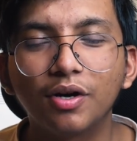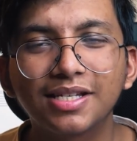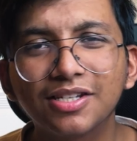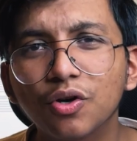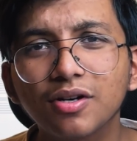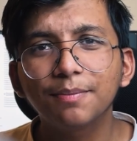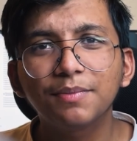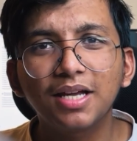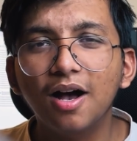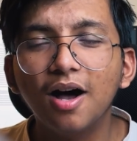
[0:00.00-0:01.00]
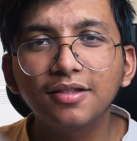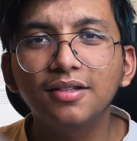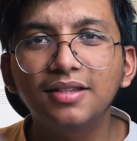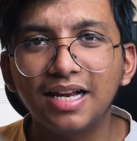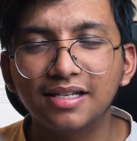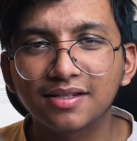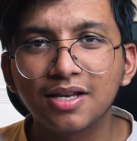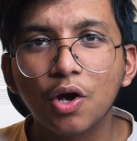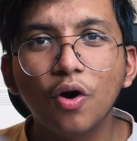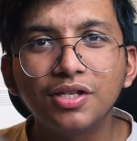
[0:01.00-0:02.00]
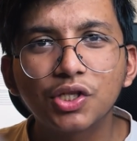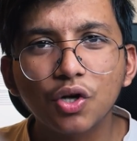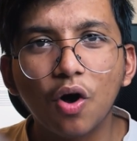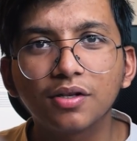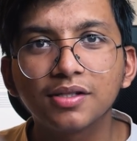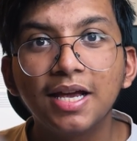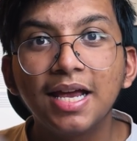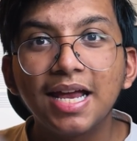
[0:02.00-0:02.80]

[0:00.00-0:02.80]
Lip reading: or it's not something other things on stocks.